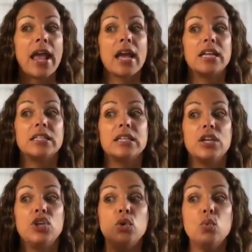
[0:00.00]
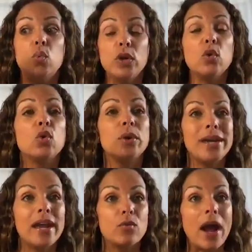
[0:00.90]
and you will create